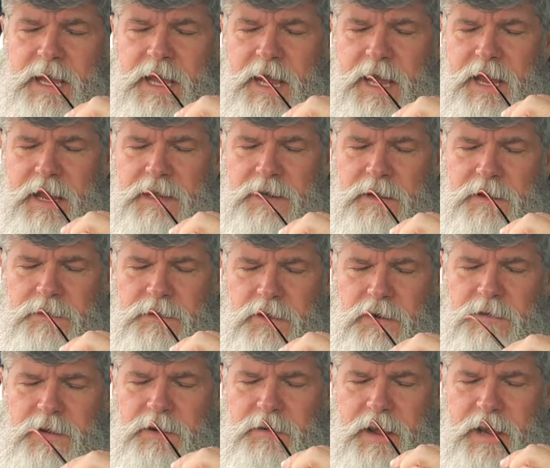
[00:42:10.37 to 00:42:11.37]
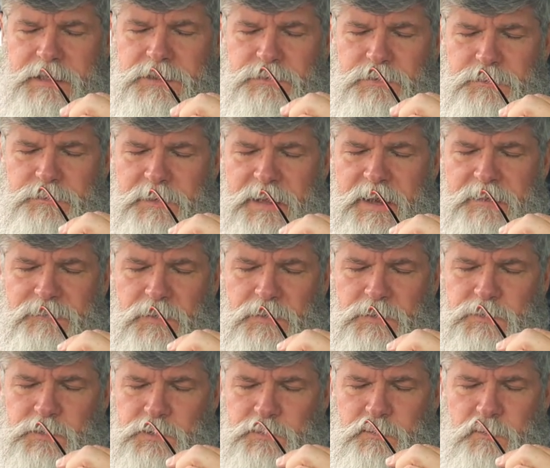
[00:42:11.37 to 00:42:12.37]
And their interaction with black
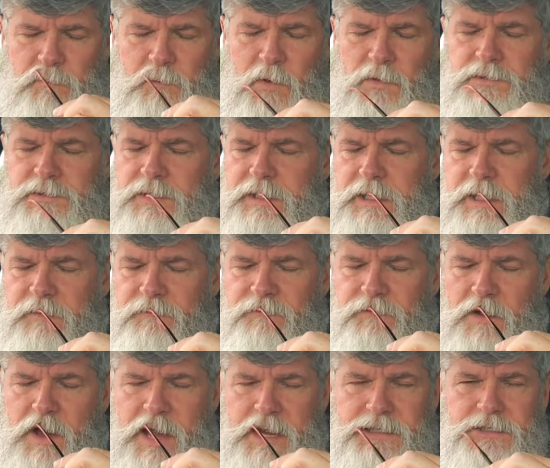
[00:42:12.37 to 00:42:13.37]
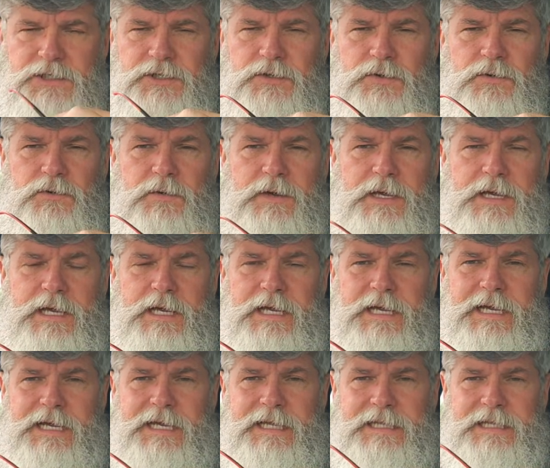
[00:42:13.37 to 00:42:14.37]
folks was mostly confined to
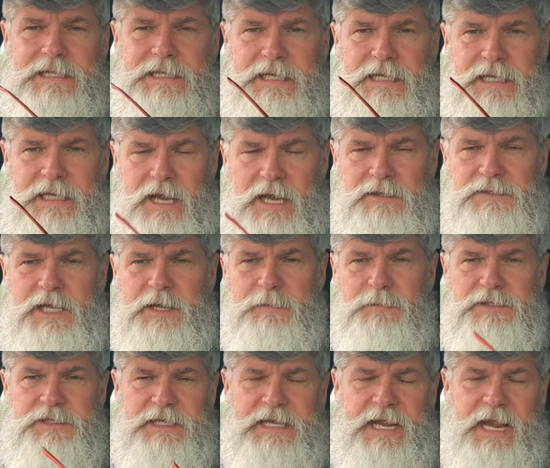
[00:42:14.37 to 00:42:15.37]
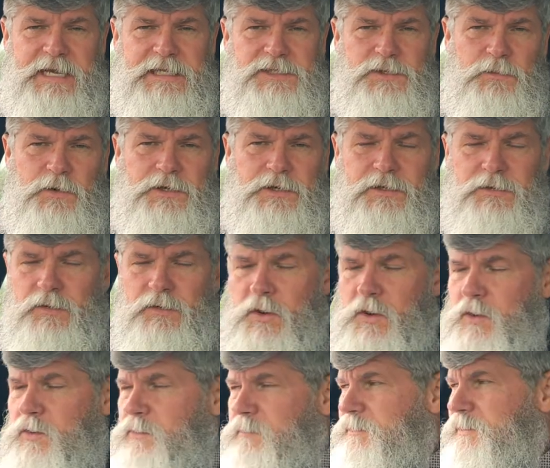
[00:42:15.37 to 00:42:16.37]
the housekeepers and nannies that worked in their
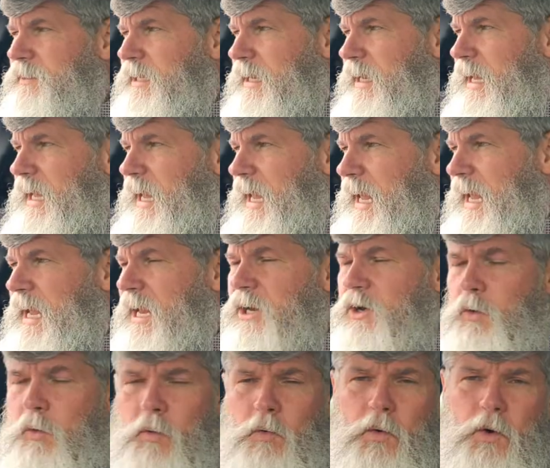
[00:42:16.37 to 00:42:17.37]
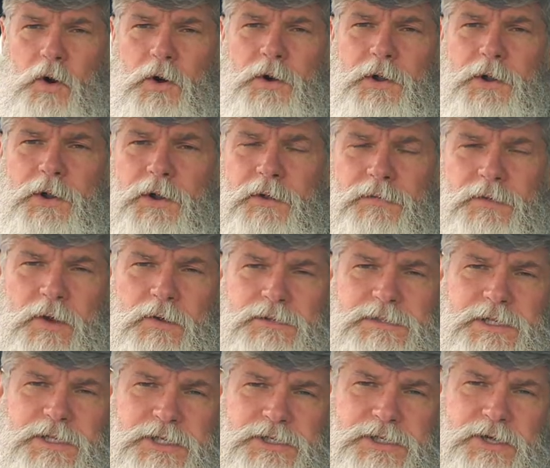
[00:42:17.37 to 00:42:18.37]
homes, and or
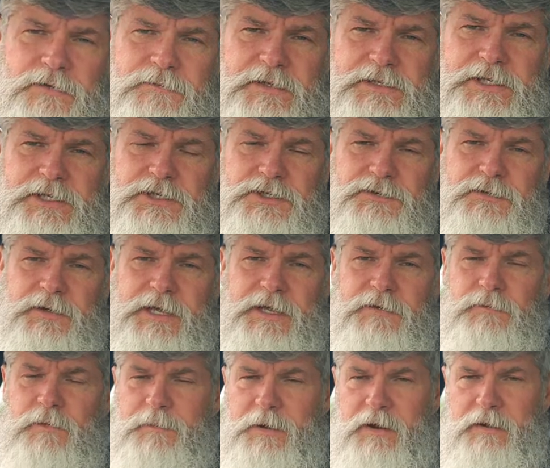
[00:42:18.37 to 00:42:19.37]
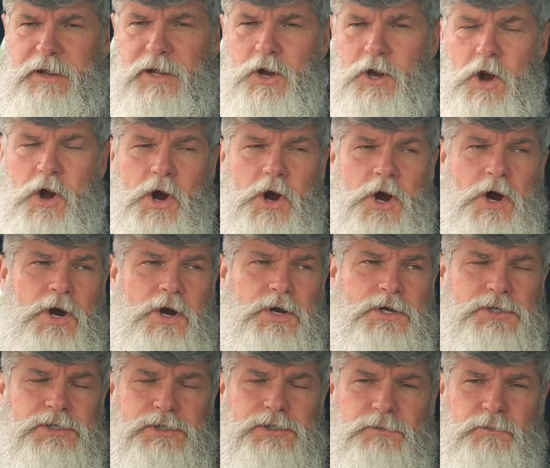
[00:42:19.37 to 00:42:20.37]
those in the service industry, repairing
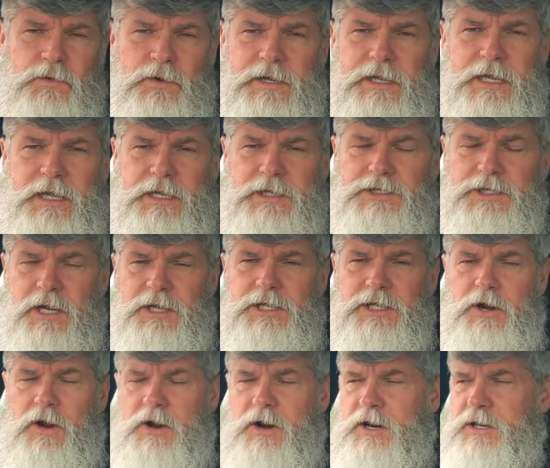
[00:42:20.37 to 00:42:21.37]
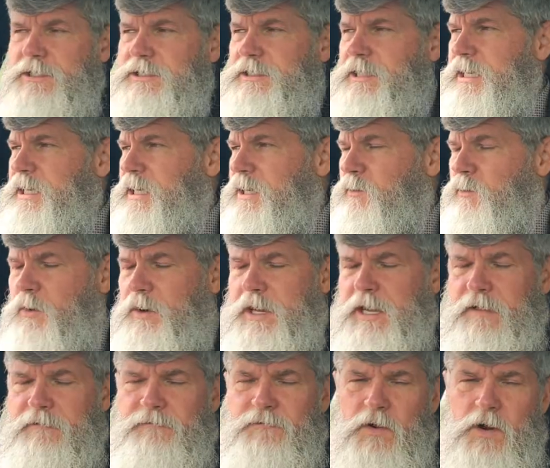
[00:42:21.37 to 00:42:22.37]
cars, working at junkyards,
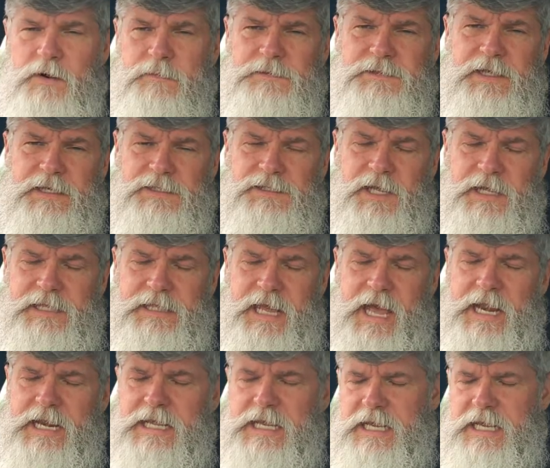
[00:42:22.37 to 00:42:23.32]
working on farms, things like that.